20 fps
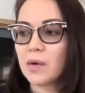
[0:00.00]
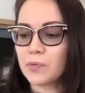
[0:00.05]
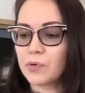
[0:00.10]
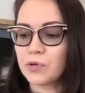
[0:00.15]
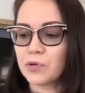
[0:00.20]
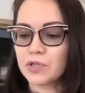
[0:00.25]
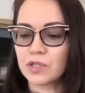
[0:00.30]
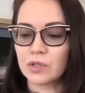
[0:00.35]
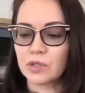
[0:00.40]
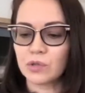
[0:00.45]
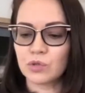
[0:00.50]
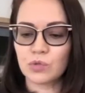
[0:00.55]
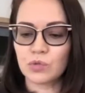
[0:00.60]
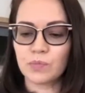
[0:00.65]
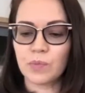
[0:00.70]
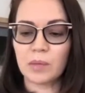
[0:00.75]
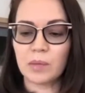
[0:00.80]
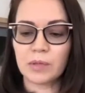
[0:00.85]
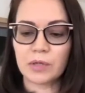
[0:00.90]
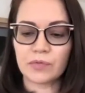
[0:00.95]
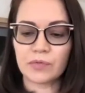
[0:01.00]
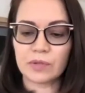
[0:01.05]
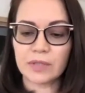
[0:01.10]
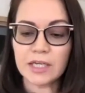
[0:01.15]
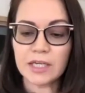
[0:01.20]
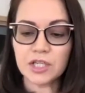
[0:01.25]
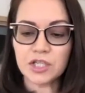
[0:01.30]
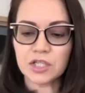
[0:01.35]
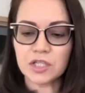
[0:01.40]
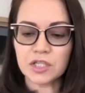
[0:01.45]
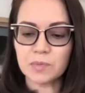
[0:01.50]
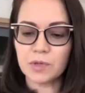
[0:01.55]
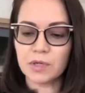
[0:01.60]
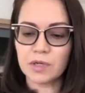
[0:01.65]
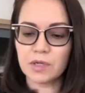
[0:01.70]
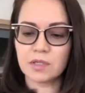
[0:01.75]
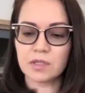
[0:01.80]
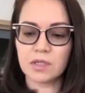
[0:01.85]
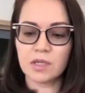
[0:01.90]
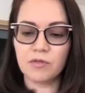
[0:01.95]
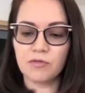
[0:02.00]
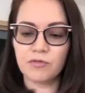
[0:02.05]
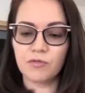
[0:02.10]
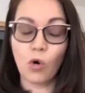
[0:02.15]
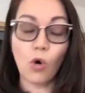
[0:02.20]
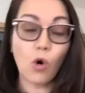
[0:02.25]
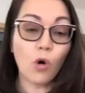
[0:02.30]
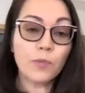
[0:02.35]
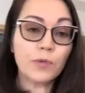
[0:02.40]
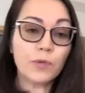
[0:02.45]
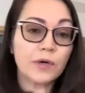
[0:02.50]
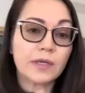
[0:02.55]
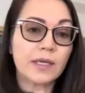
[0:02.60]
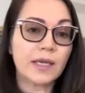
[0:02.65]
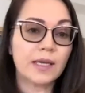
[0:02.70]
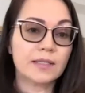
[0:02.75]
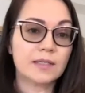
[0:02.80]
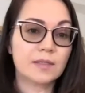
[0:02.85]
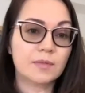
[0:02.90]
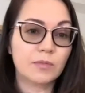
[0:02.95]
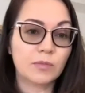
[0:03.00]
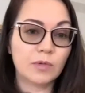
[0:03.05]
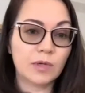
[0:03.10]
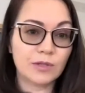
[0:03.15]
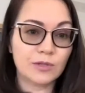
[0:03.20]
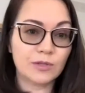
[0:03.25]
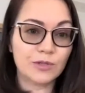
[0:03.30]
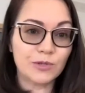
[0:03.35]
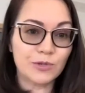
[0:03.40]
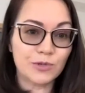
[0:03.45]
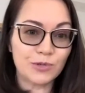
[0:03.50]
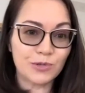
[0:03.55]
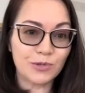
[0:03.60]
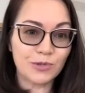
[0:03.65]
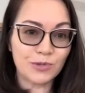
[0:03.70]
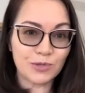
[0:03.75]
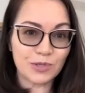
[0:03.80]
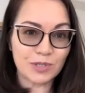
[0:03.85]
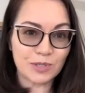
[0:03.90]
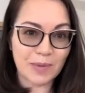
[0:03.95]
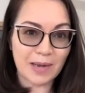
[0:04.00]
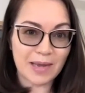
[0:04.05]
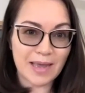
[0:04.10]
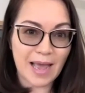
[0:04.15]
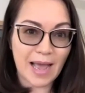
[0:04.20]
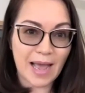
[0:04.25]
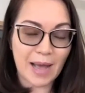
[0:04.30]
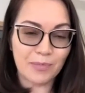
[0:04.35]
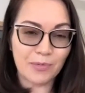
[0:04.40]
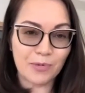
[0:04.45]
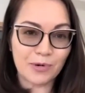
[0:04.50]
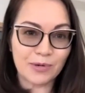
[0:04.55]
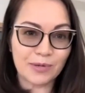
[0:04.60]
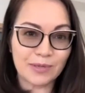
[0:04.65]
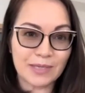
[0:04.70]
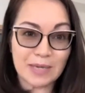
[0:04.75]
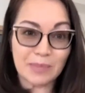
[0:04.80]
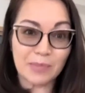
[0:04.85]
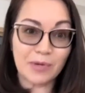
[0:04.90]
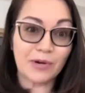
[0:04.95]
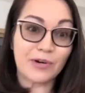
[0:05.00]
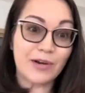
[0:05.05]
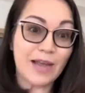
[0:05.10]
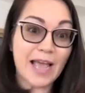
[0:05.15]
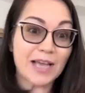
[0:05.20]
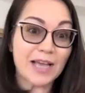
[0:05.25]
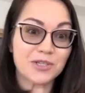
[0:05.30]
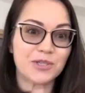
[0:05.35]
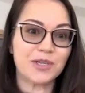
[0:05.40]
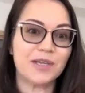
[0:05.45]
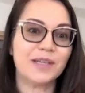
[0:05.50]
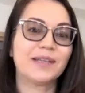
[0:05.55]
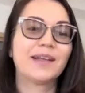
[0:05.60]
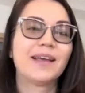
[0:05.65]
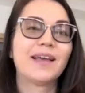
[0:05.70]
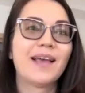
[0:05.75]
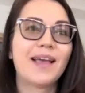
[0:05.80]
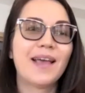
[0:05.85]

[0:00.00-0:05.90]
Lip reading: person or do public relations, because if Oprah uses my app, or Kim Kardashian,